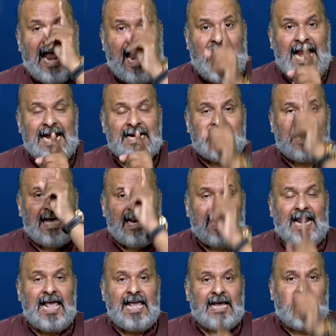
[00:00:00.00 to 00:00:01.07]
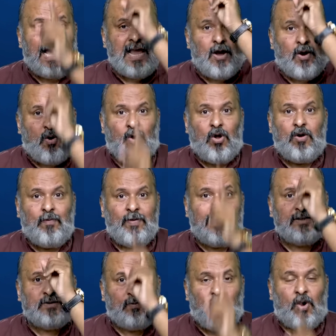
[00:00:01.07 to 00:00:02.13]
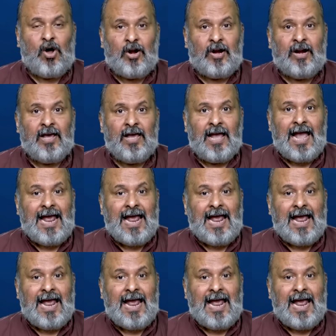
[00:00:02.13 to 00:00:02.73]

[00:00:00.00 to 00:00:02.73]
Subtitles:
And like I always warn,